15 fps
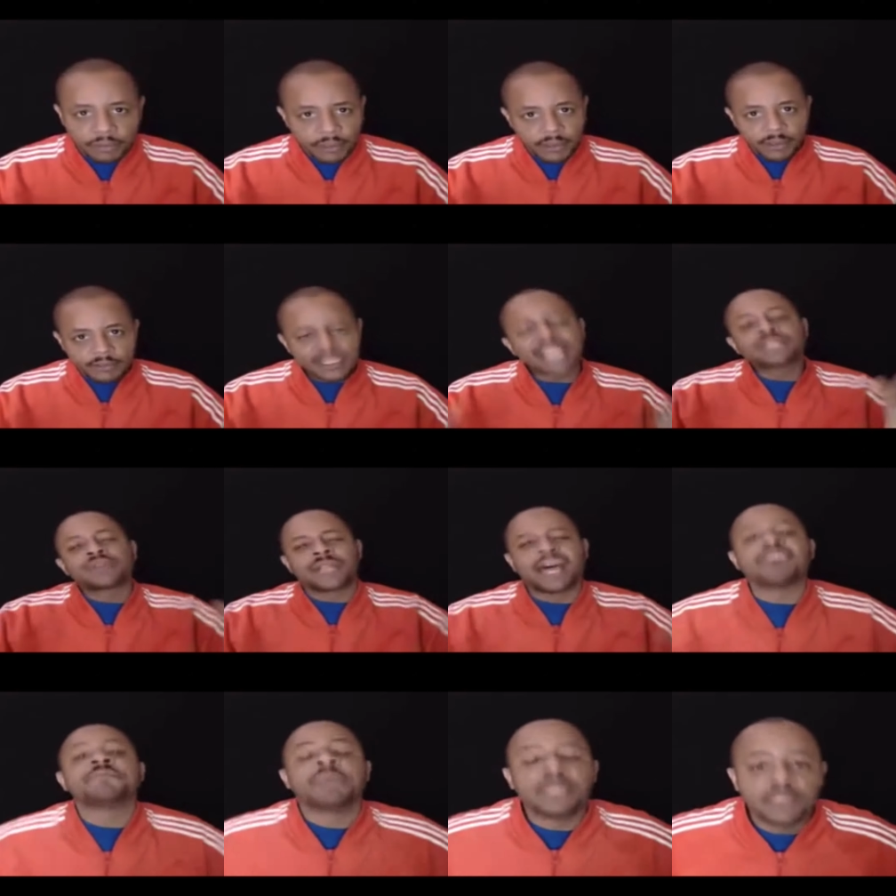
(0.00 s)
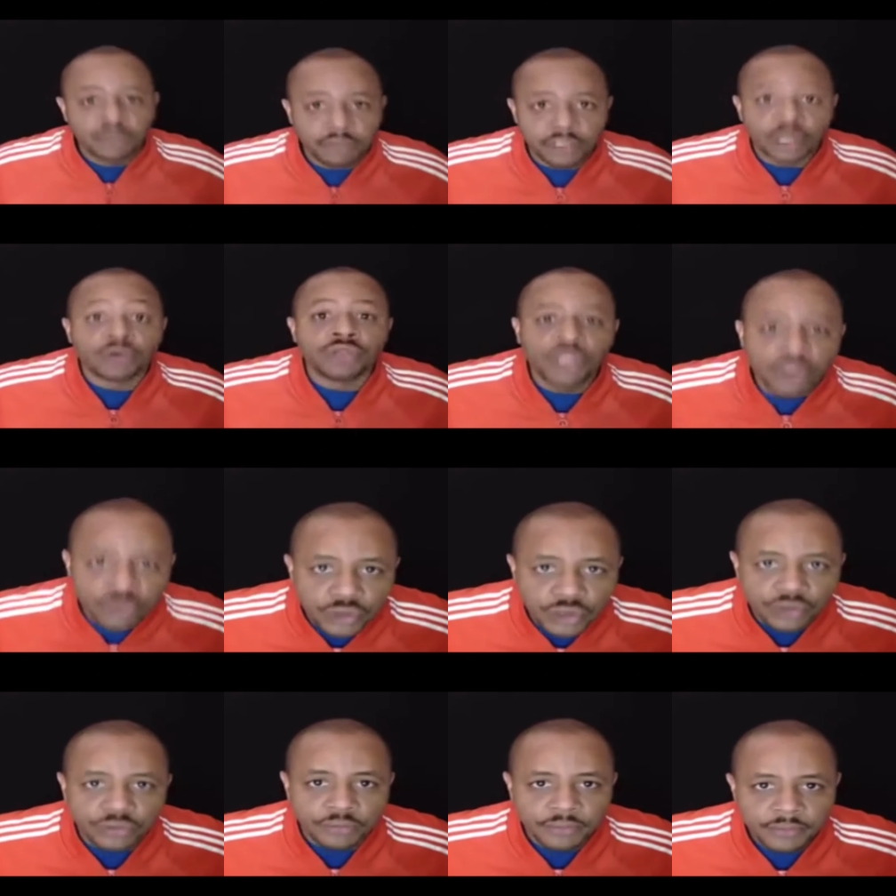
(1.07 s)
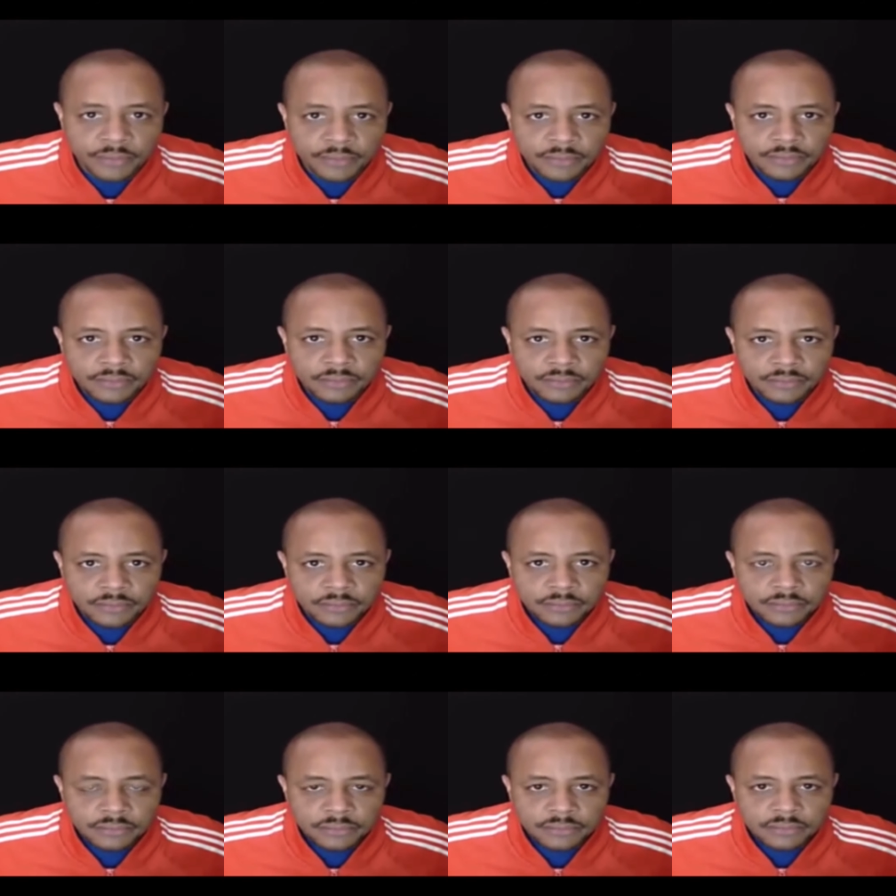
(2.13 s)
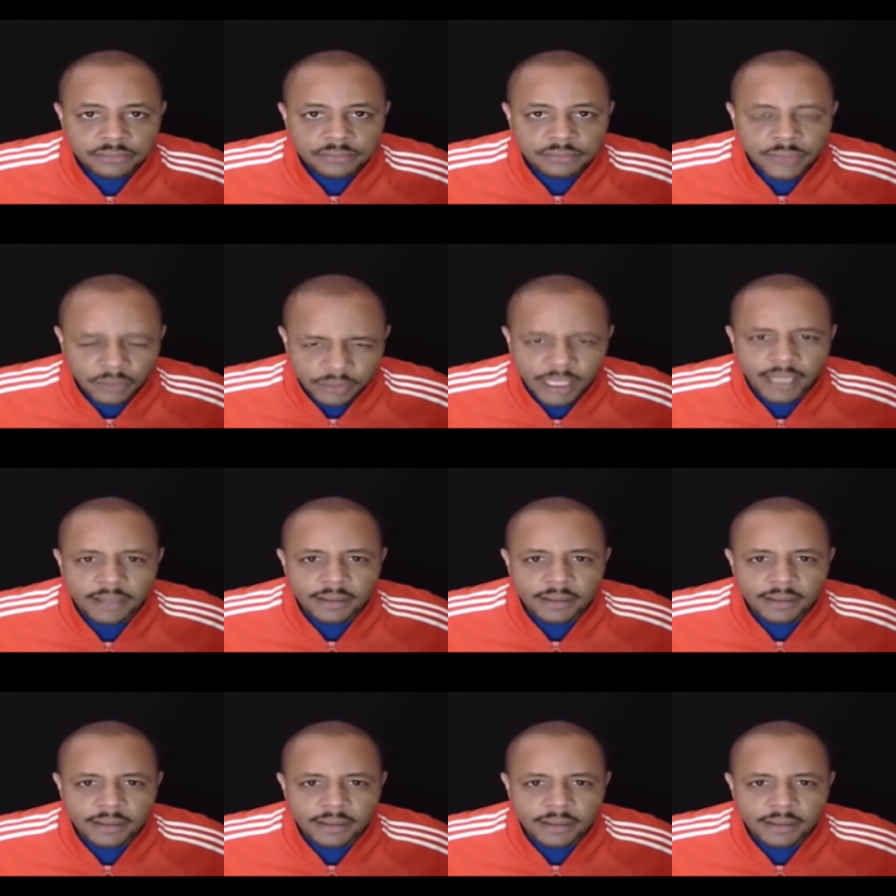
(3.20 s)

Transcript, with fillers: That's what I've been doing on YouTube. Okay?